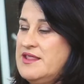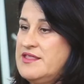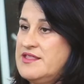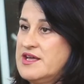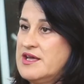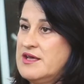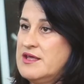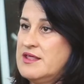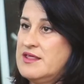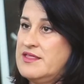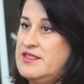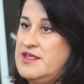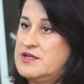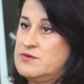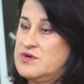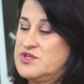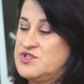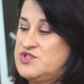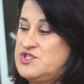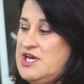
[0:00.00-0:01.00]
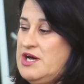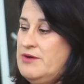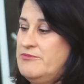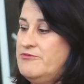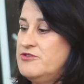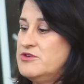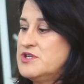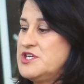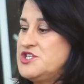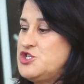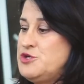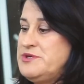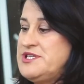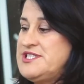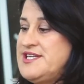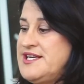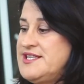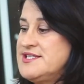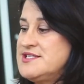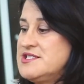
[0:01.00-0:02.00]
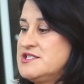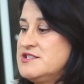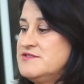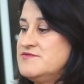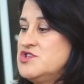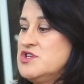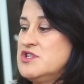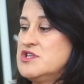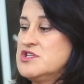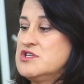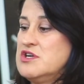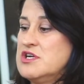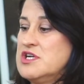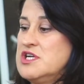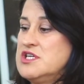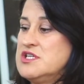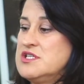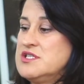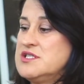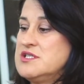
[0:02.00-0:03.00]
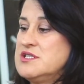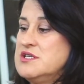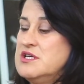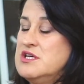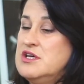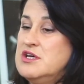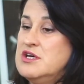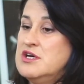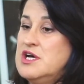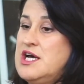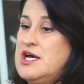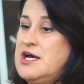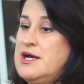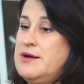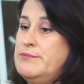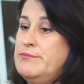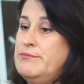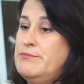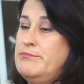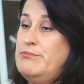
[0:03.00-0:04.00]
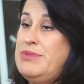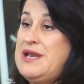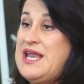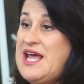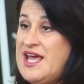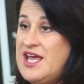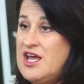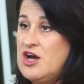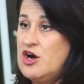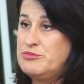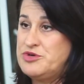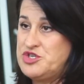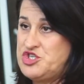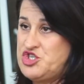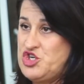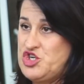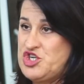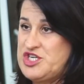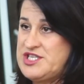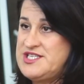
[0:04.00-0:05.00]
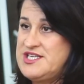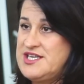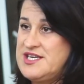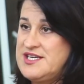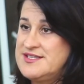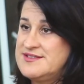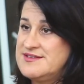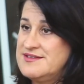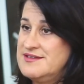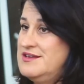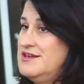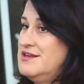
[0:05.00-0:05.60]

I think that what's helpful is to be sensitive to the toddler's play opportunities.